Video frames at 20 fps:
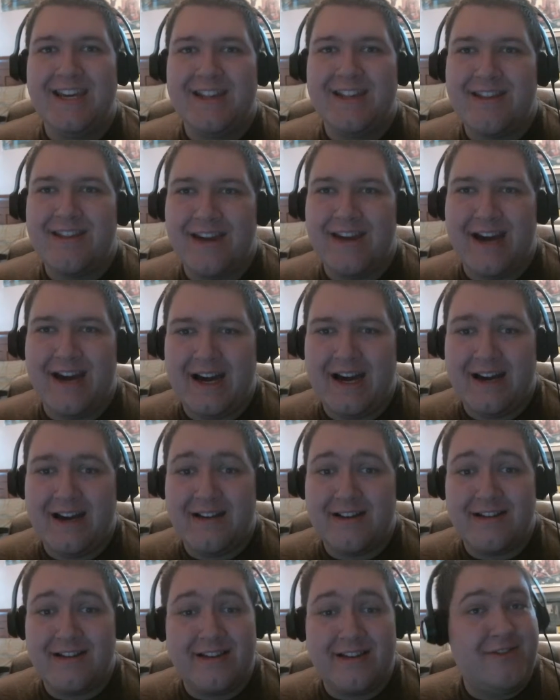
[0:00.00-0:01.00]

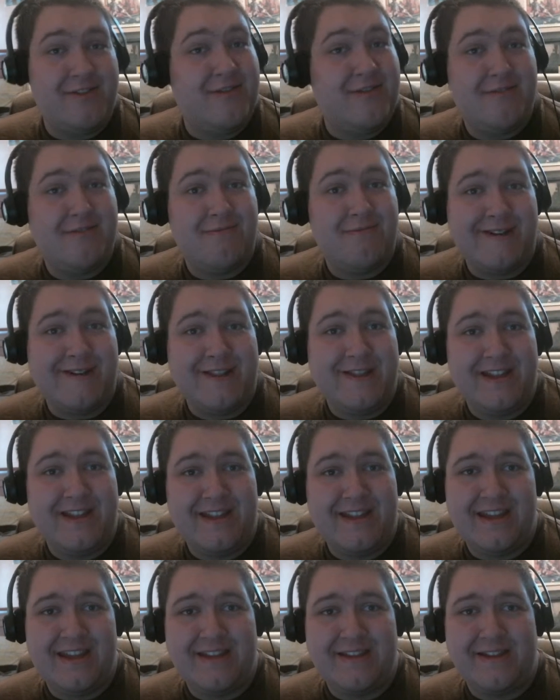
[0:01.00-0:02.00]
At least this one
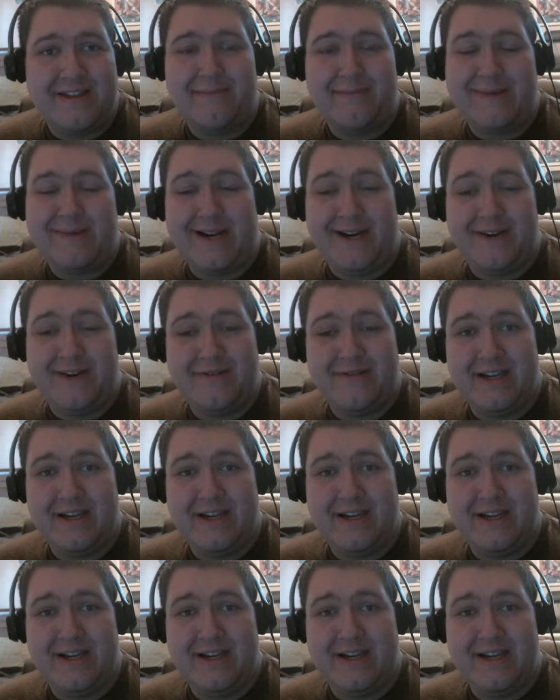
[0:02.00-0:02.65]
didn't come out